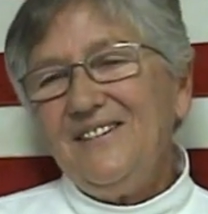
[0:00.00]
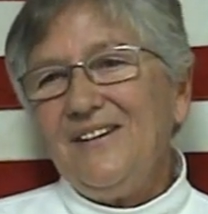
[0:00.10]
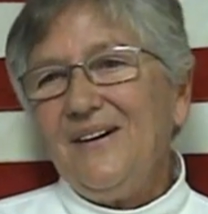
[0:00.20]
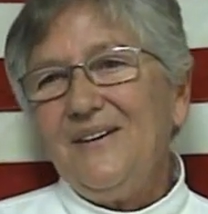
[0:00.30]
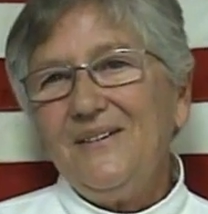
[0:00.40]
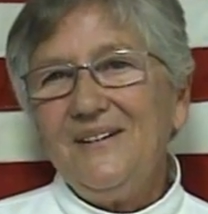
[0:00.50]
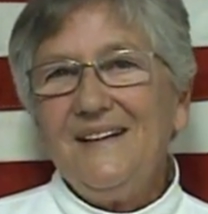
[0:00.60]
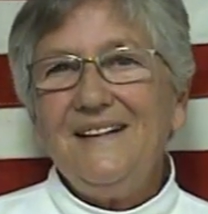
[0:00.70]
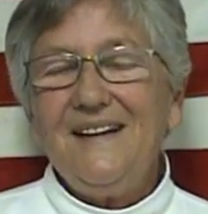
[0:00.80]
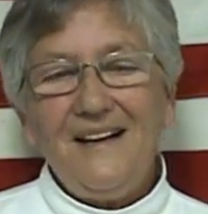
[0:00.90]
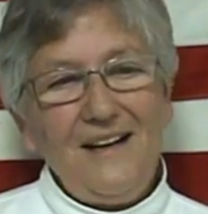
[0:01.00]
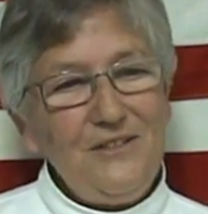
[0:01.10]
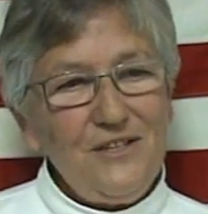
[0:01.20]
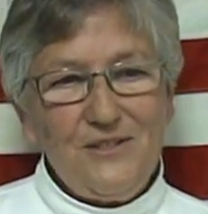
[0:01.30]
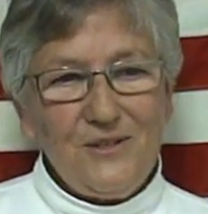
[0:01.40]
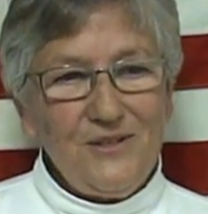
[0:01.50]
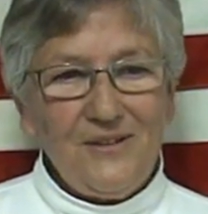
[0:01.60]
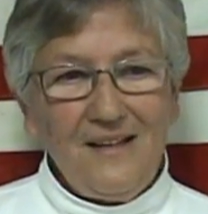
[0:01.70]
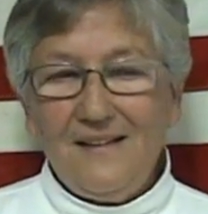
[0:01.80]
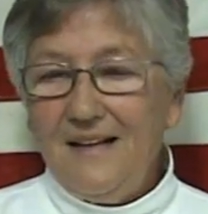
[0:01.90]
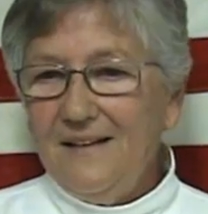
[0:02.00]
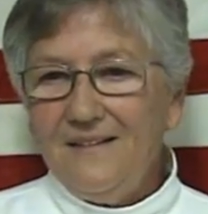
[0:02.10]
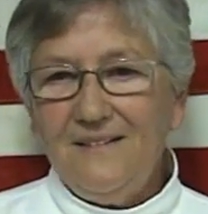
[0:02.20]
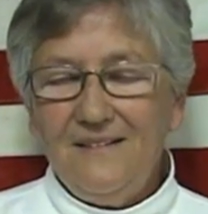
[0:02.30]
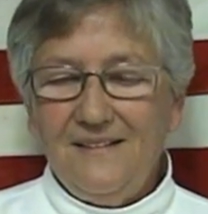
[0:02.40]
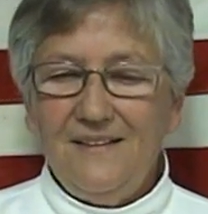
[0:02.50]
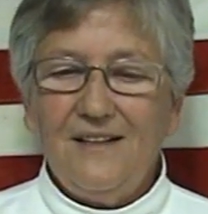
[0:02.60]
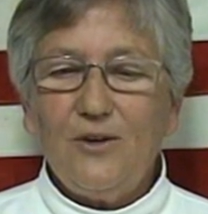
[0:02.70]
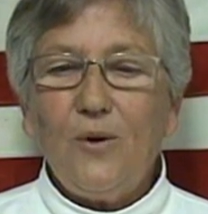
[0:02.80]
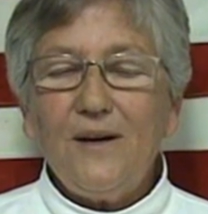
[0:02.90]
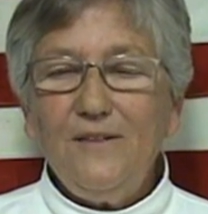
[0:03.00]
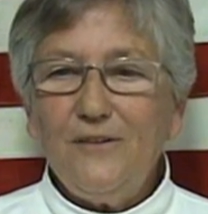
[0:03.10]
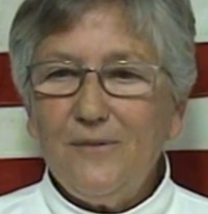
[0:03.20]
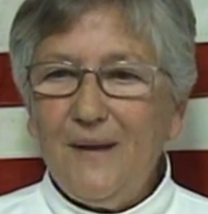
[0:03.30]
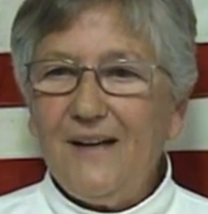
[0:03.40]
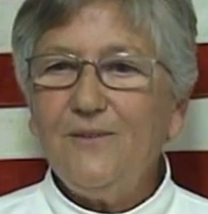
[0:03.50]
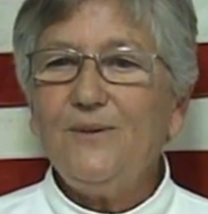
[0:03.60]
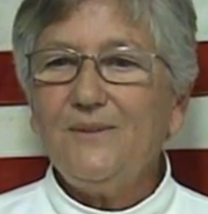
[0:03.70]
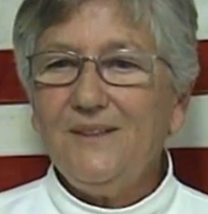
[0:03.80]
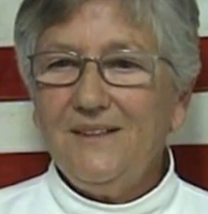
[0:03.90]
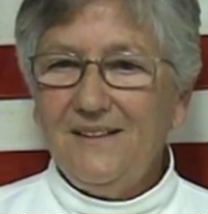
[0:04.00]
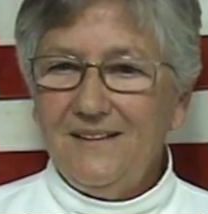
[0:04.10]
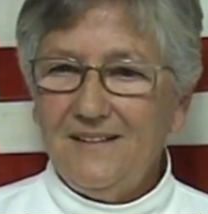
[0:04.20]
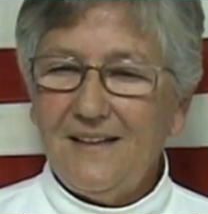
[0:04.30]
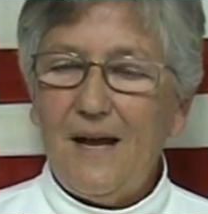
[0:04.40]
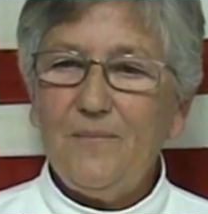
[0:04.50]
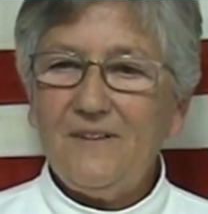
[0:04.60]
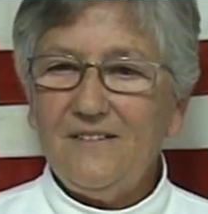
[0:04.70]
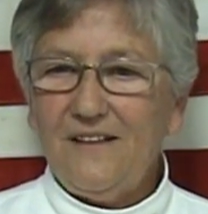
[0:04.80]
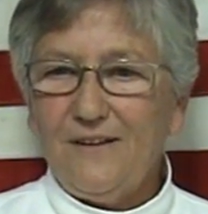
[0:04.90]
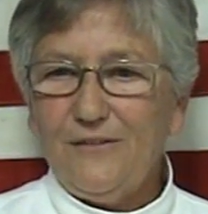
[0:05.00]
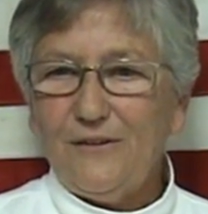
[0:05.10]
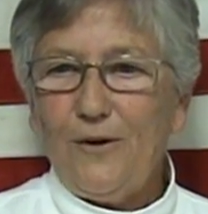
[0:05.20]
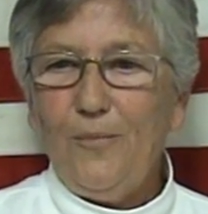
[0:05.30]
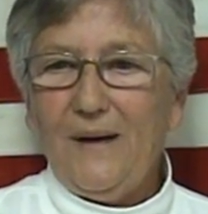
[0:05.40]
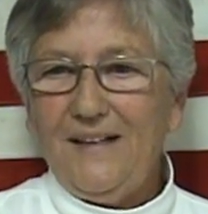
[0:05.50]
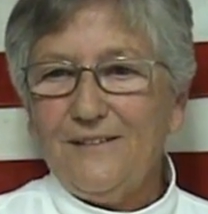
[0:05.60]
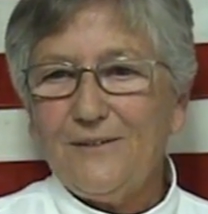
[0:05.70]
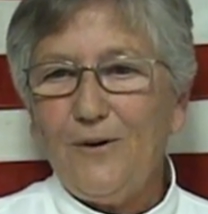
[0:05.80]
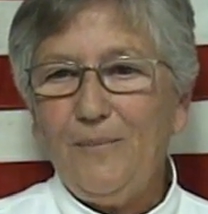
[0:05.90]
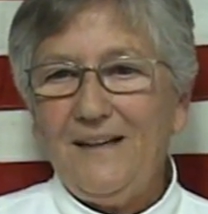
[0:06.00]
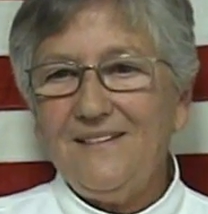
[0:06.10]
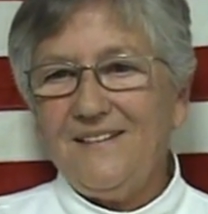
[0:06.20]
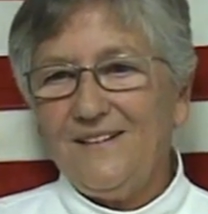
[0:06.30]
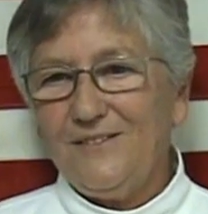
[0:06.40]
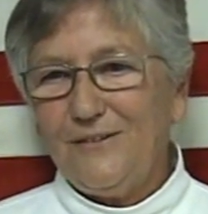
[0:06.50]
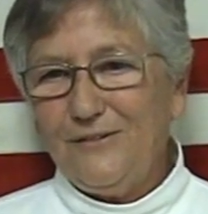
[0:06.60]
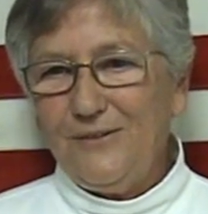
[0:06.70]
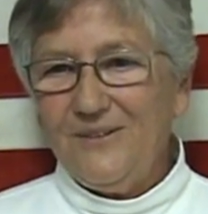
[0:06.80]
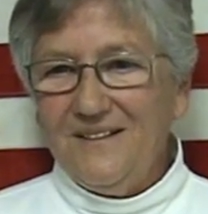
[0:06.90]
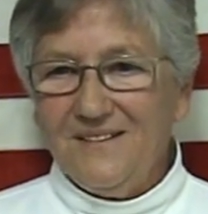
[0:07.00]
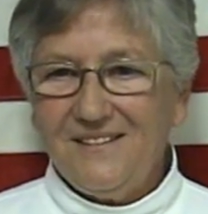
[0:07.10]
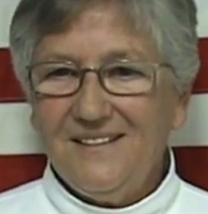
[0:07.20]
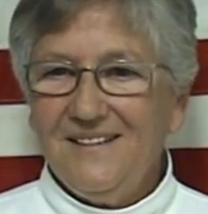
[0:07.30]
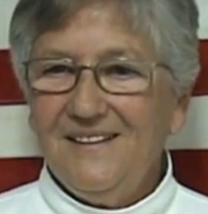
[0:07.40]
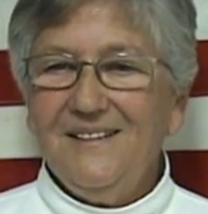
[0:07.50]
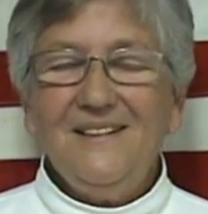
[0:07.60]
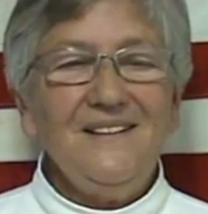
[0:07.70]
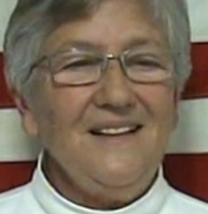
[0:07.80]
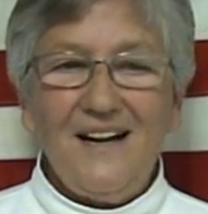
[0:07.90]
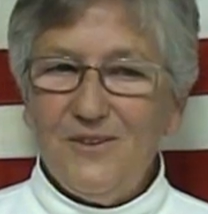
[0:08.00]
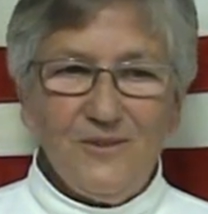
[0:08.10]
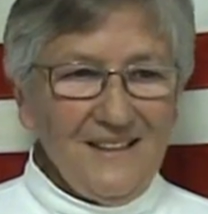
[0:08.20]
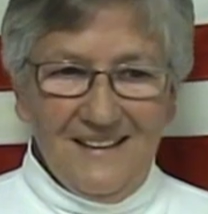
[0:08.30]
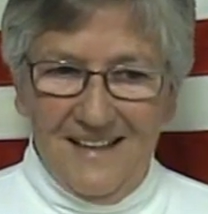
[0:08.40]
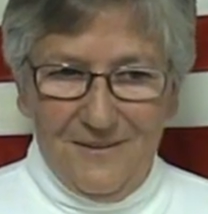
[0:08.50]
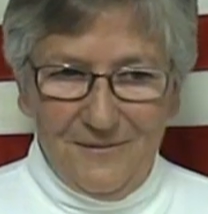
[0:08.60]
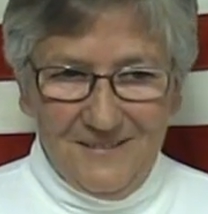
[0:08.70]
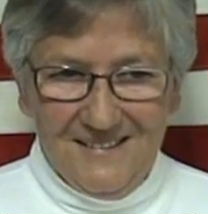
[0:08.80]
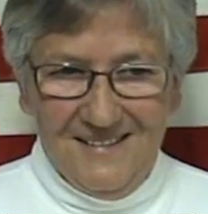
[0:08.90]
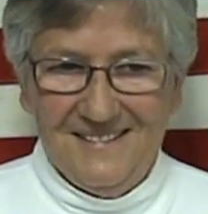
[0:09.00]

so, and, and I just turned around, and they, according to the manual, the captain tells the co pilot, the co pilot tells the stewardess. Not in real life.